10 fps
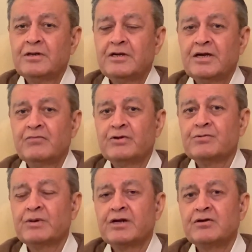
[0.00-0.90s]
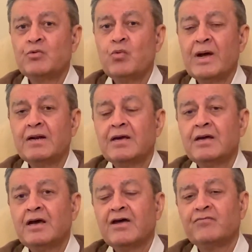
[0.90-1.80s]
in which we can do well.
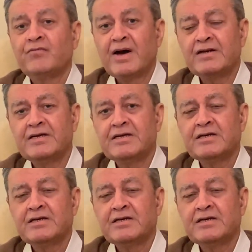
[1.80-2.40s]
And finally,